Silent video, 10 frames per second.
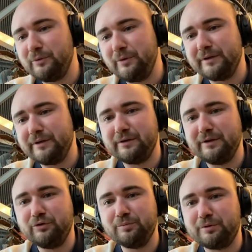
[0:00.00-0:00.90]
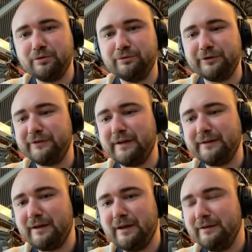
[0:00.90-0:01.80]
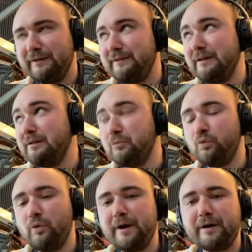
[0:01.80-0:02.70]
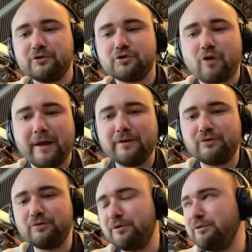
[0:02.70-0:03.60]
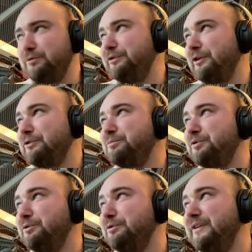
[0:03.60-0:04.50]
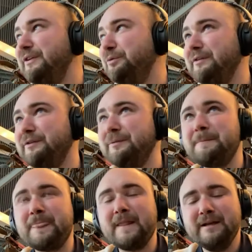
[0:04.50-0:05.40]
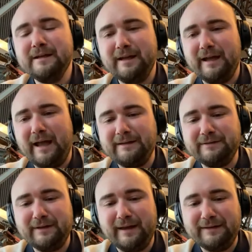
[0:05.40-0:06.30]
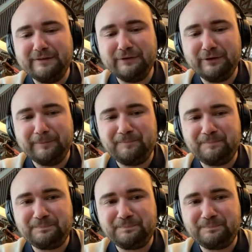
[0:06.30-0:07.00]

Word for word: We were the only two producers that still were trying to produce uh, to produce these wines. And and um,